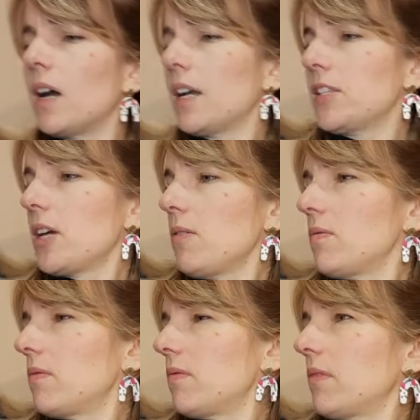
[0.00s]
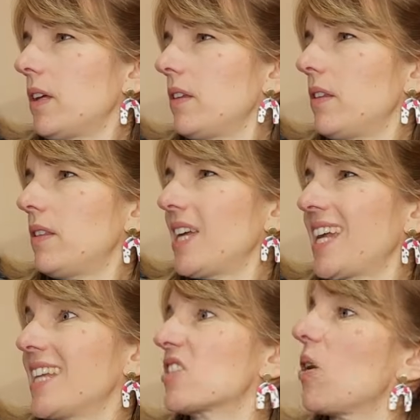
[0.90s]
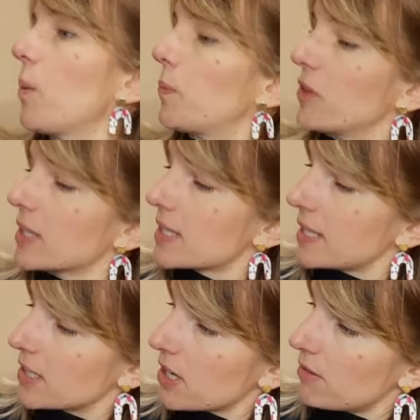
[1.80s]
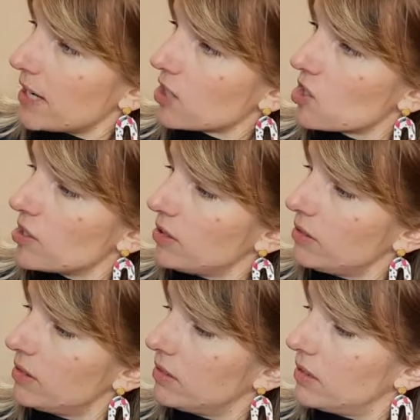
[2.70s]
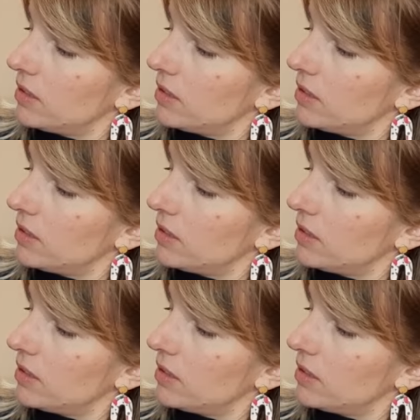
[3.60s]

I don't think it's obviously directional,